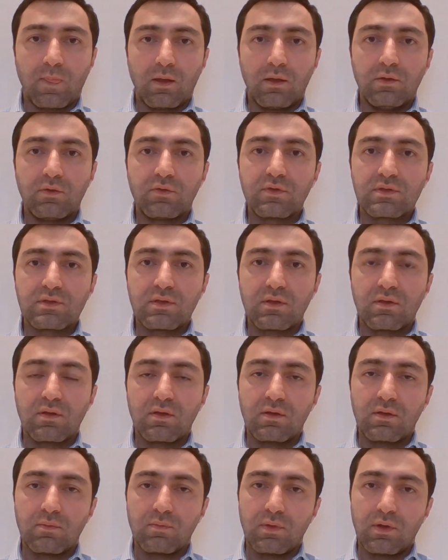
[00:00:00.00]
Interesting
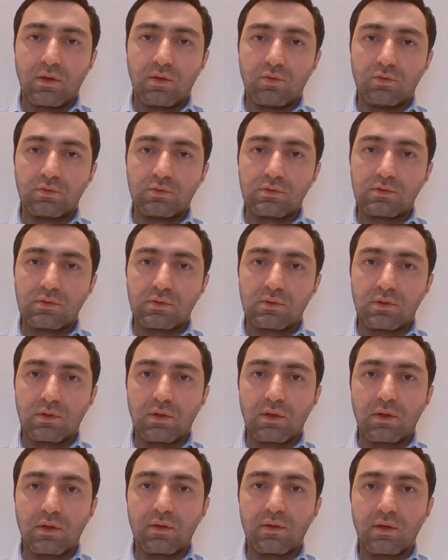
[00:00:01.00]
thing about
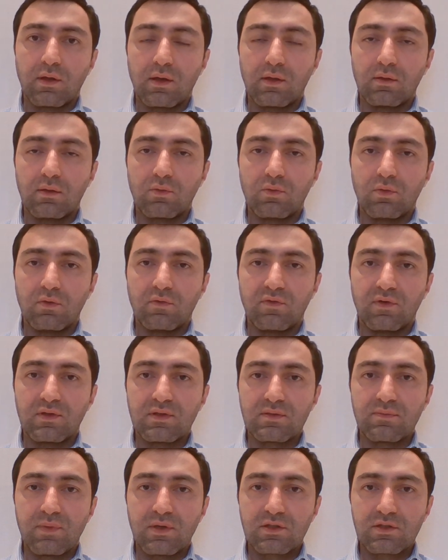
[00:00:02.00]
the highly qualified
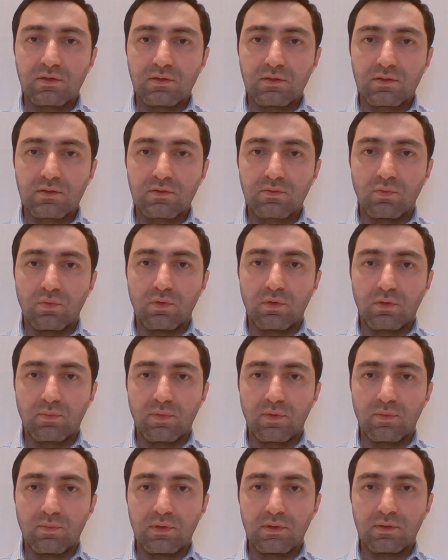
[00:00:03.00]
specialist work
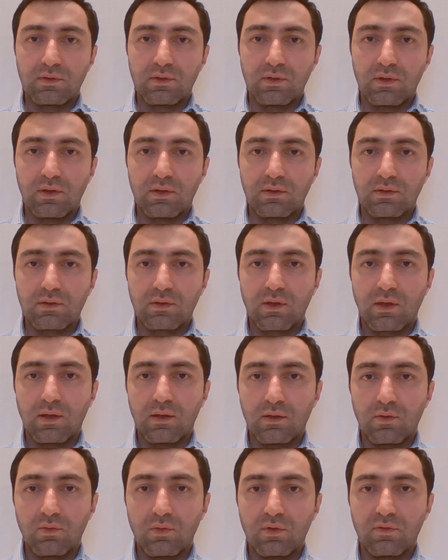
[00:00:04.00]
permit and
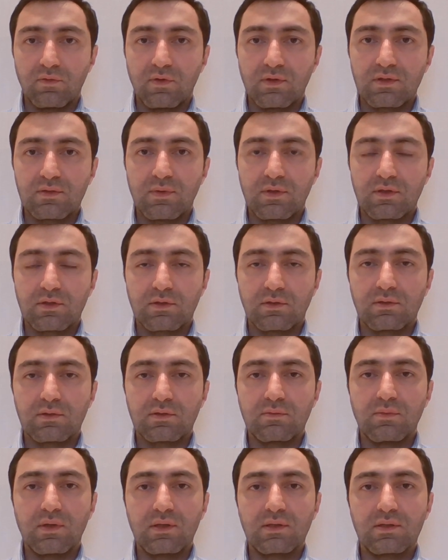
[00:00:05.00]
highly qualified
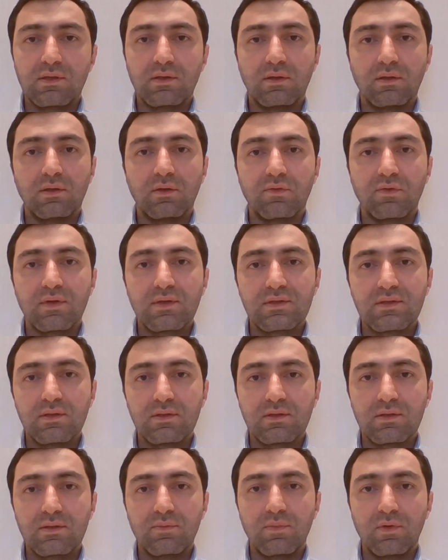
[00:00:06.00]
specialist basically
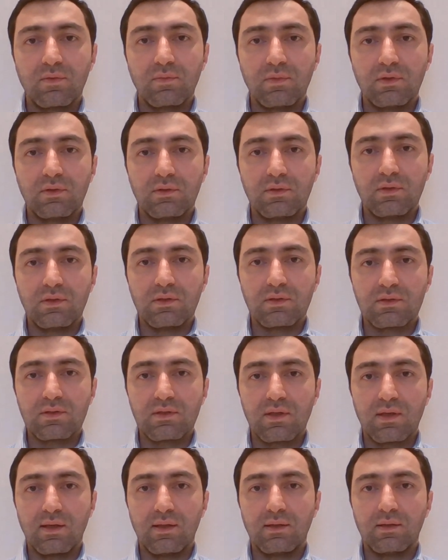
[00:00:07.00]
residency permit is
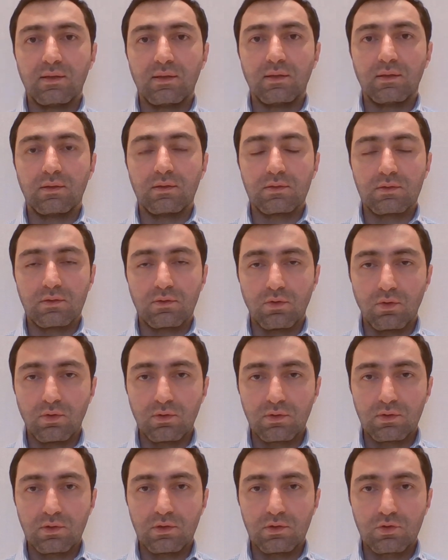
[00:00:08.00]
that it is
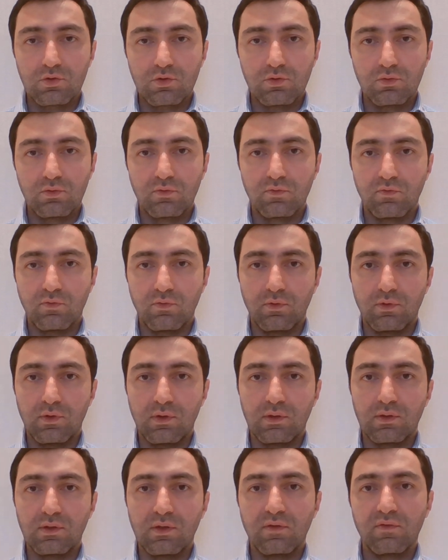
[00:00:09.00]
not issued for the
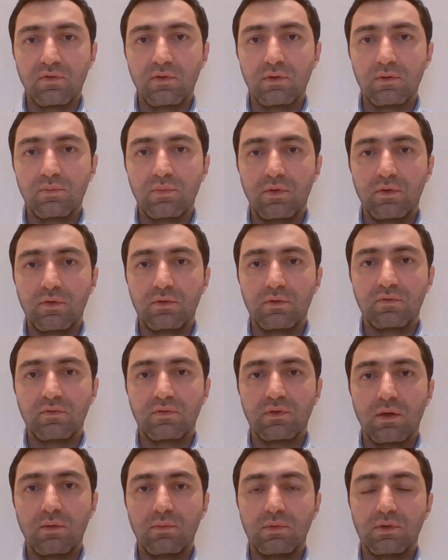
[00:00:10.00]
indefinite period of
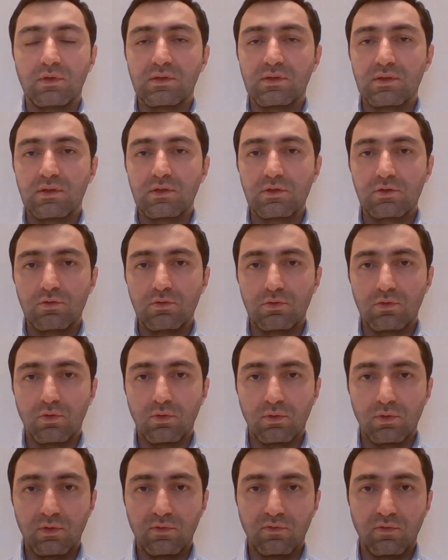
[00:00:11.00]
time. It is issued
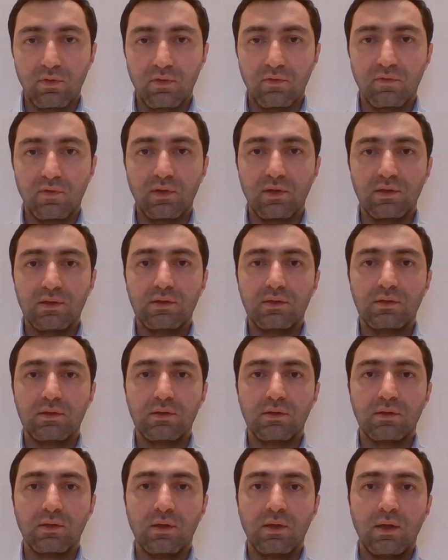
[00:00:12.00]
only for the
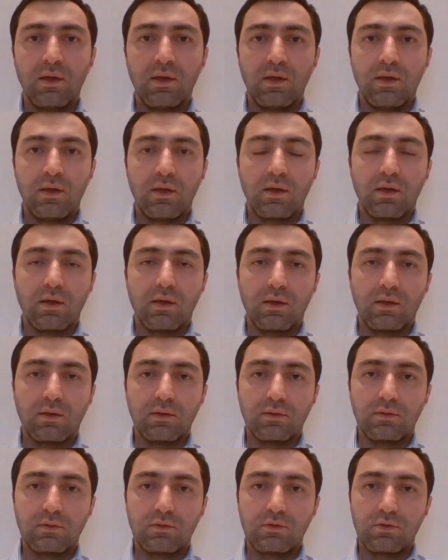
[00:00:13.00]
validity
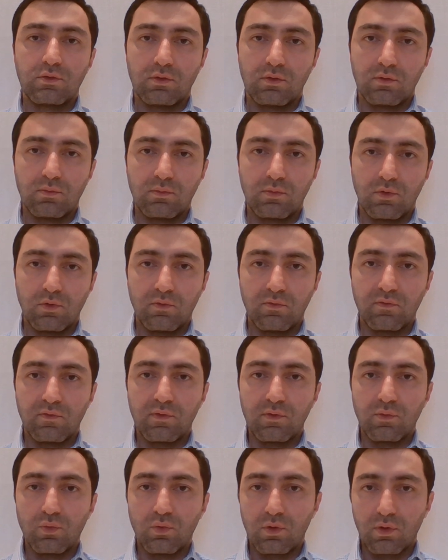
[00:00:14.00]
term of
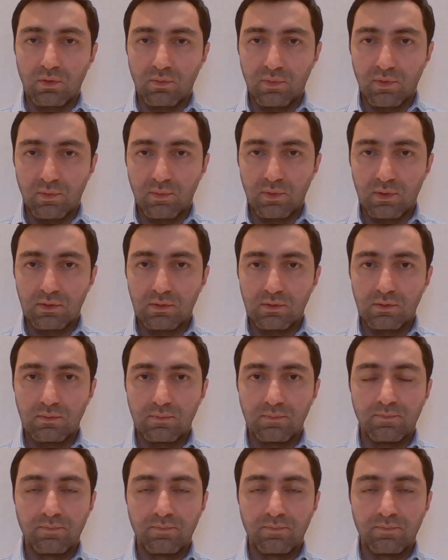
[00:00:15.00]
the work permit.